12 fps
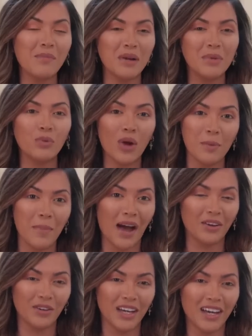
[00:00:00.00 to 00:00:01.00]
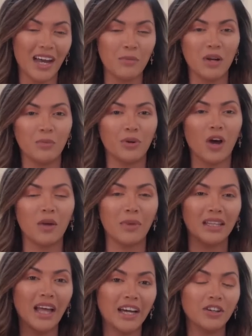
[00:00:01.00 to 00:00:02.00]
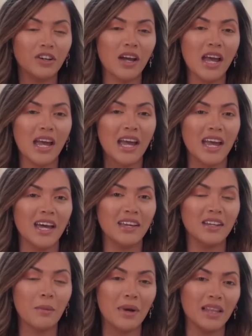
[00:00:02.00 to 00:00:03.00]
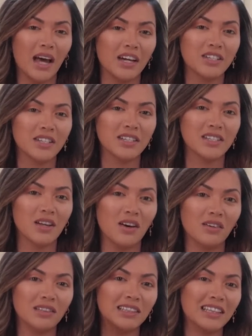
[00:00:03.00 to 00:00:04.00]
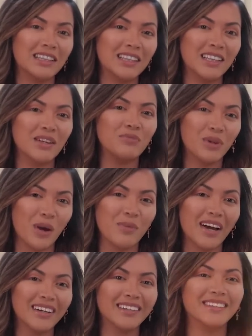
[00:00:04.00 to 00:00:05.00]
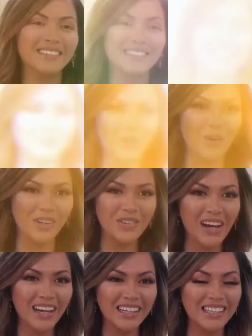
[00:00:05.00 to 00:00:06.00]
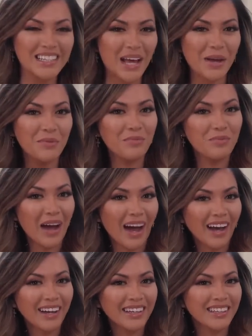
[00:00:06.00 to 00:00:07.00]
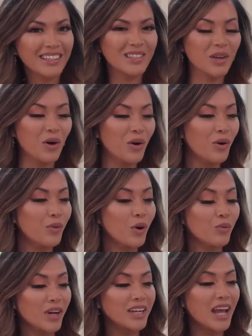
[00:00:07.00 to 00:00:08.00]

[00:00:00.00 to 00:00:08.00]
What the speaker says: gonna be right back, okay? I'm gonna put on my liner and my lashes, so be right back. All right, you guys, I am back. So right